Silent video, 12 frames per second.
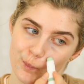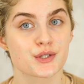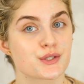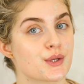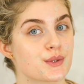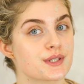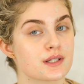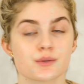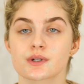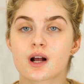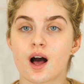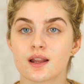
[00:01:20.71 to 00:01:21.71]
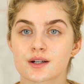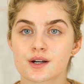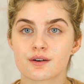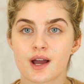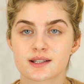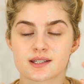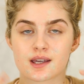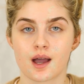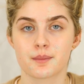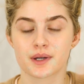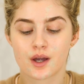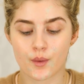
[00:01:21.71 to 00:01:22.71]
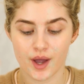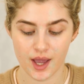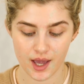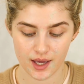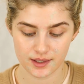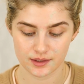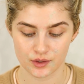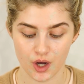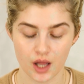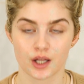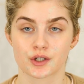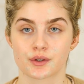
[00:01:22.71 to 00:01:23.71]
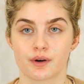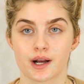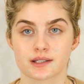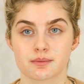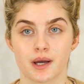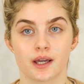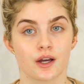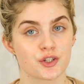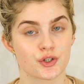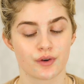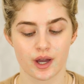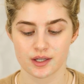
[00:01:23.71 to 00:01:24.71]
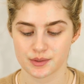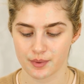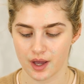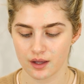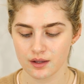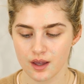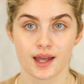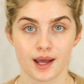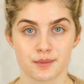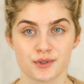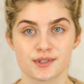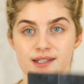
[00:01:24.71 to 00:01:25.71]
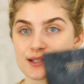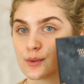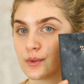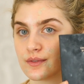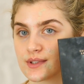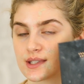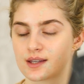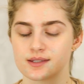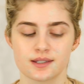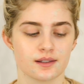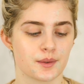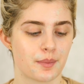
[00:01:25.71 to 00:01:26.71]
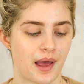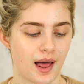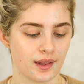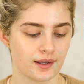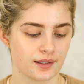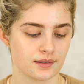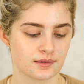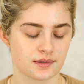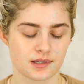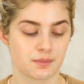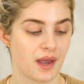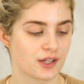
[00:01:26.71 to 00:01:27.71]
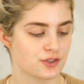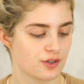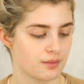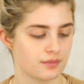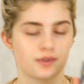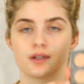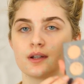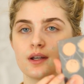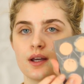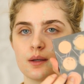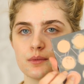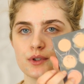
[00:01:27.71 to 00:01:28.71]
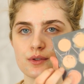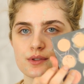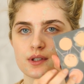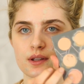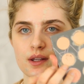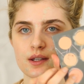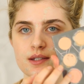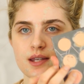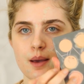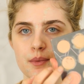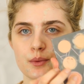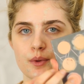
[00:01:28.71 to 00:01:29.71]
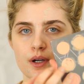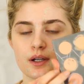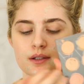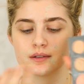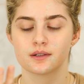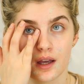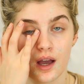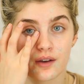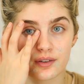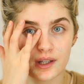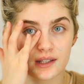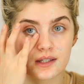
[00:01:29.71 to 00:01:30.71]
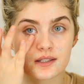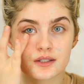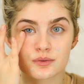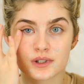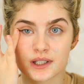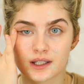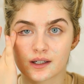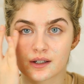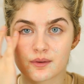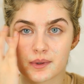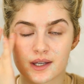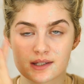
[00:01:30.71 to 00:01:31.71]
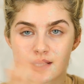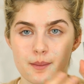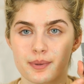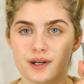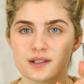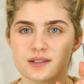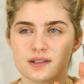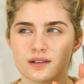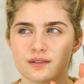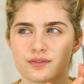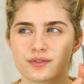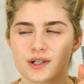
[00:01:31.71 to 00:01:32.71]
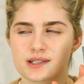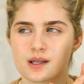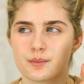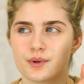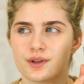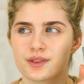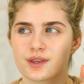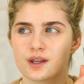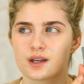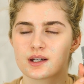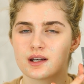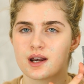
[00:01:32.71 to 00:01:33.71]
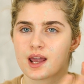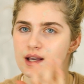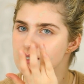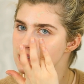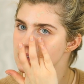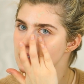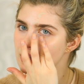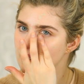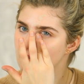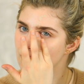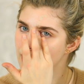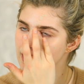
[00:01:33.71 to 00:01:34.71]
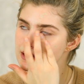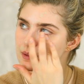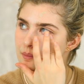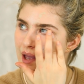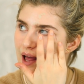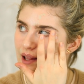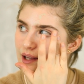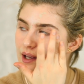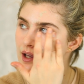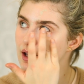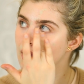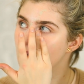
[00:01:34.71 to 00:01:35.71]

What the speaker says: So since we're color correcting, I'm gonna go ahead and color correct my under eye as well. And I'm using the Viva's concealer palette, Spectrum, using the salmon one. I feel like this is really good because compared to, for example, the NYX correcting palette,